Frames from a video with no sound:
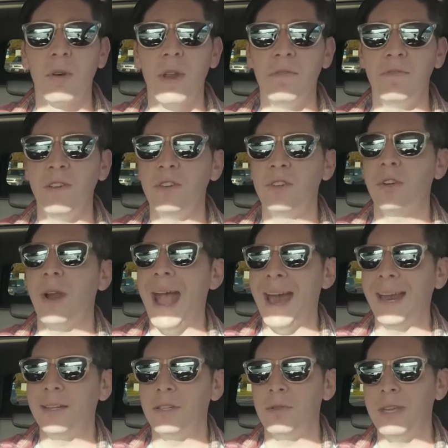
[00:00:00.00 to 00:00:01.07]
great feature,
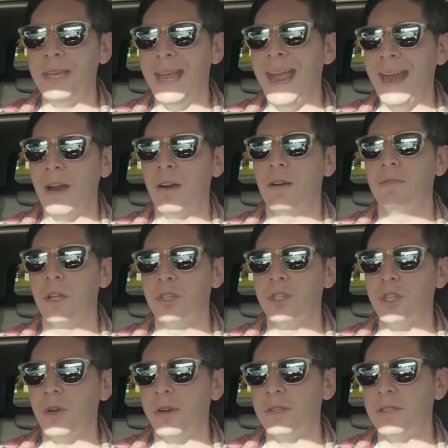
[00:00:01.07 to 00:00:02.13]
adding to the air of
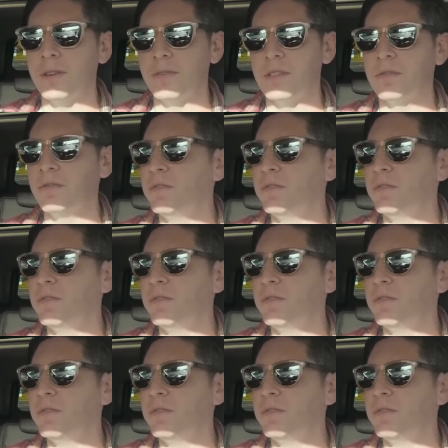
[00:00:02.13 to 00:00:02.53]
luxurious of this